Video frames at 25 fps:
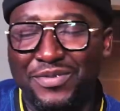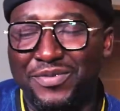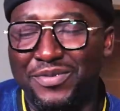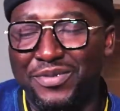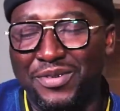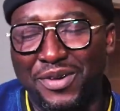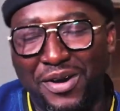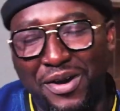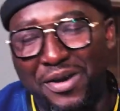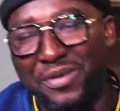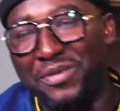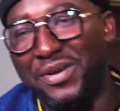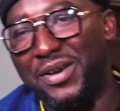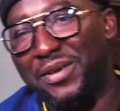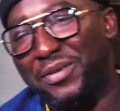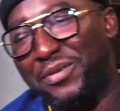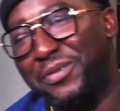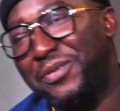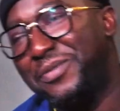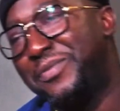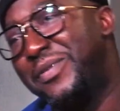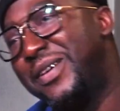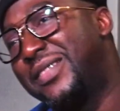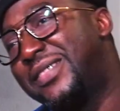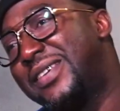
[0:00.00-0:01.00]
Yeah. All right,
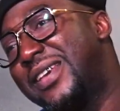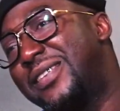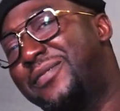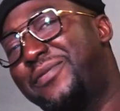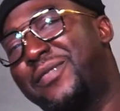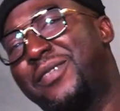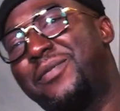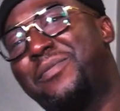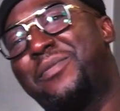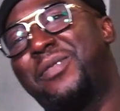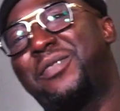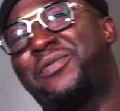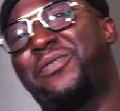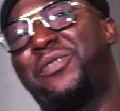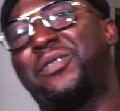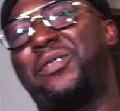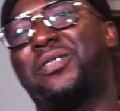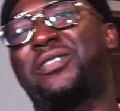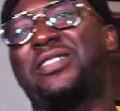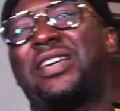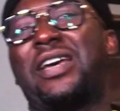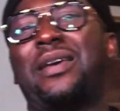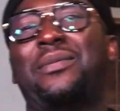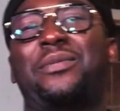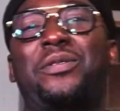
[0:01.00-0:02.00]
cool, man. Thanks very much for
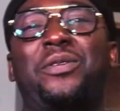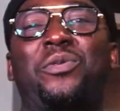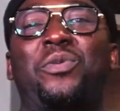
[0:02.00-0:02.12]
your time.